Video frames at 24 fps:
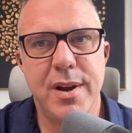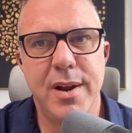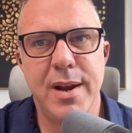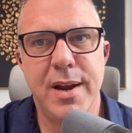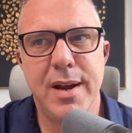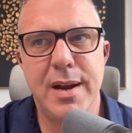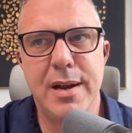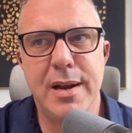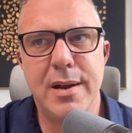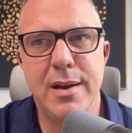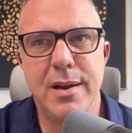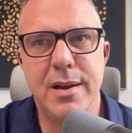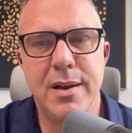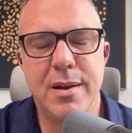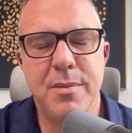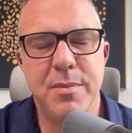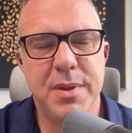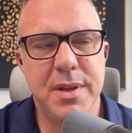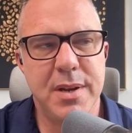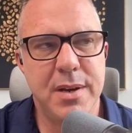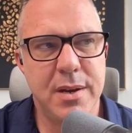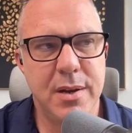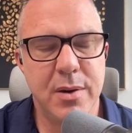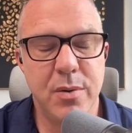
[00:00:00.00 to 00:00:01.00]
And I'm
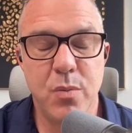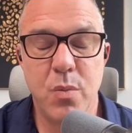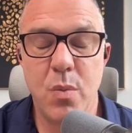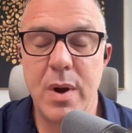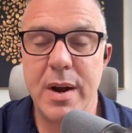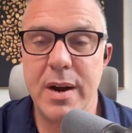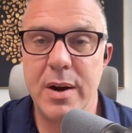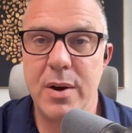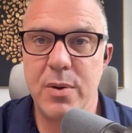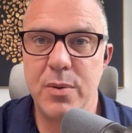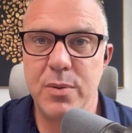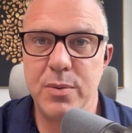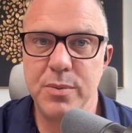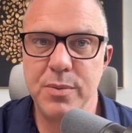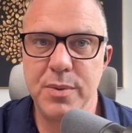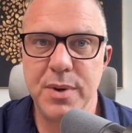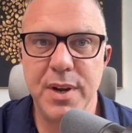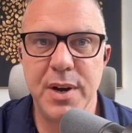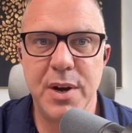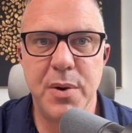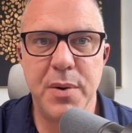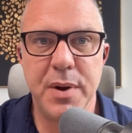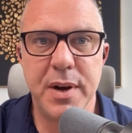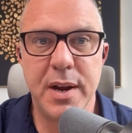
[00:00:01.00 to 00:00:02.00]
thinking, wow,
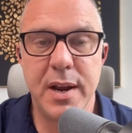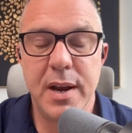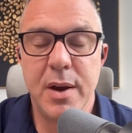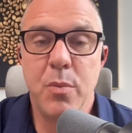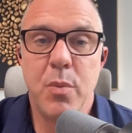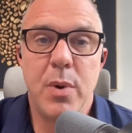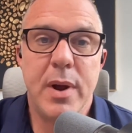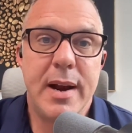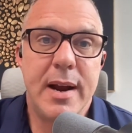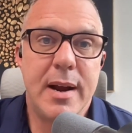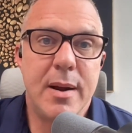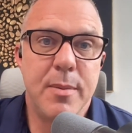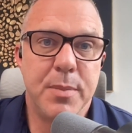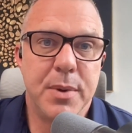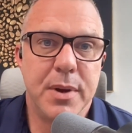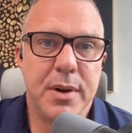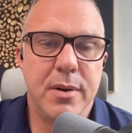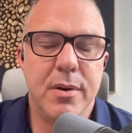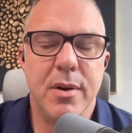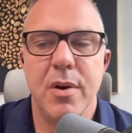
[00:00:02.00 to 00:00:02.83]
and what happened?